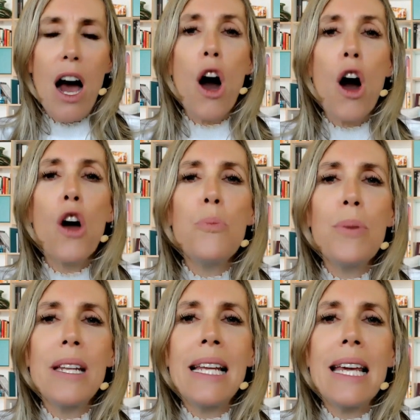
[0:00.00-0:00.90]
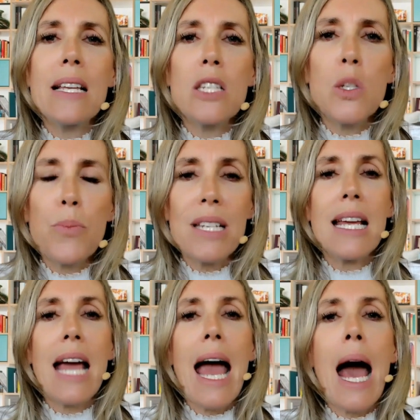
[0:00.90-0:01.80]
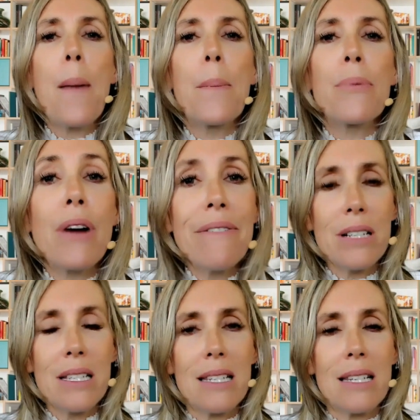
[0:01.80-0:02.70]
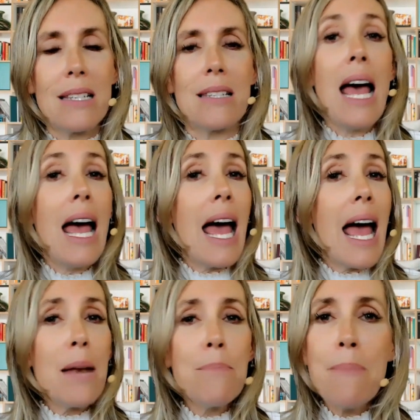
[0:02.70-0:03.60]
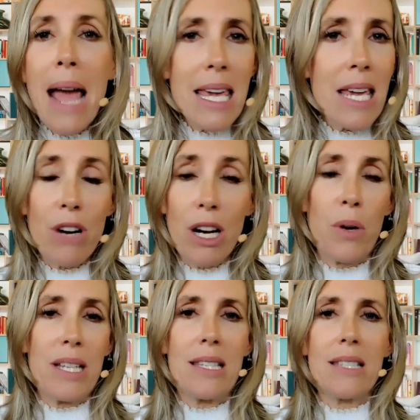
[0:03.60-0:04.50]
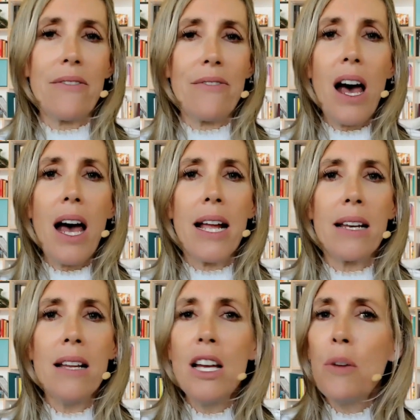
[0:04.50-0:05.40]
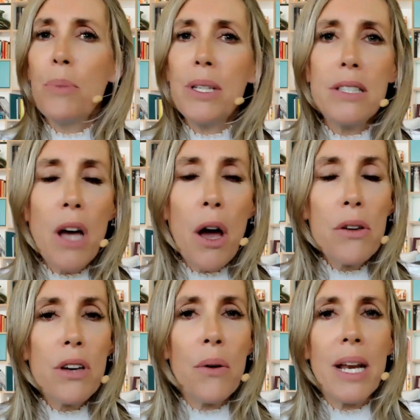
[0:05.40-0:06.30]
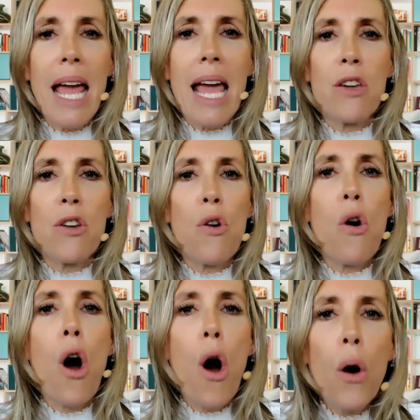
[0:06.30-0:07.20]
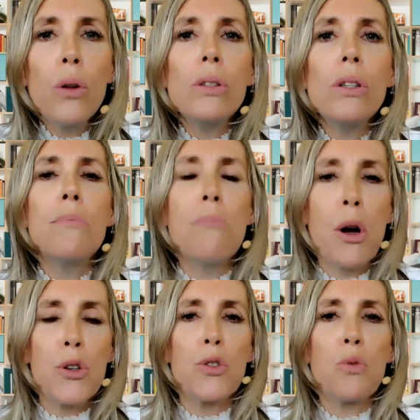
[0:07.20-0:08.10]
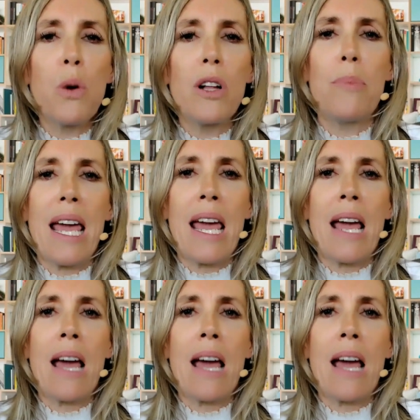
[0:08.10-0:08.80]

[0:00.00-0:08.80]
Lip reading: Openly expressing our preferences and making requests are fine, but don't go and hang your whole emotional well-being